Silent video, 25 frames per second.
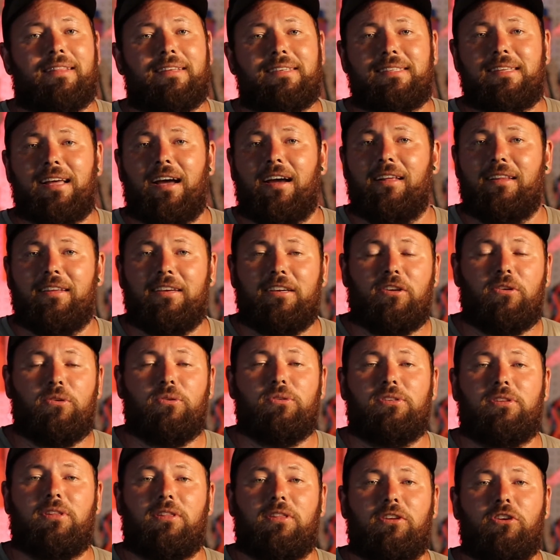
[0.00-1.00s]
The styling
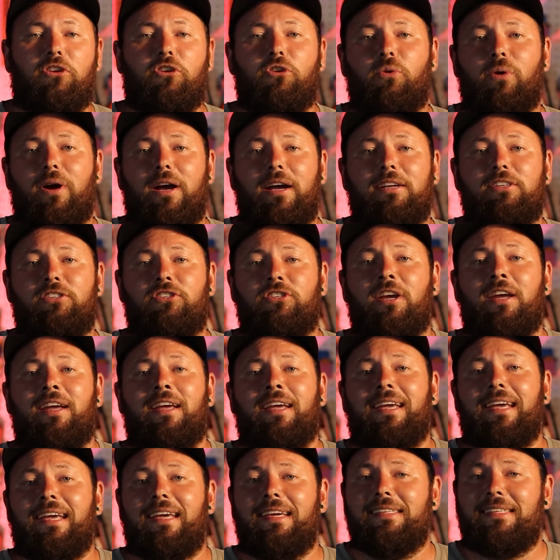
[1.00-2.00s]
cues of the new Edge
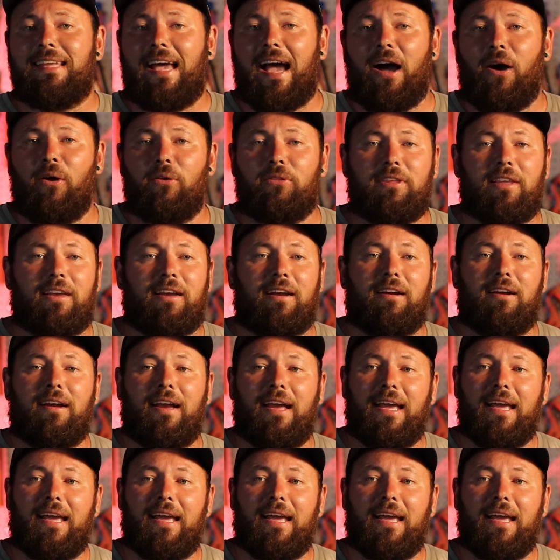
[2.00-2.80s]
is out there,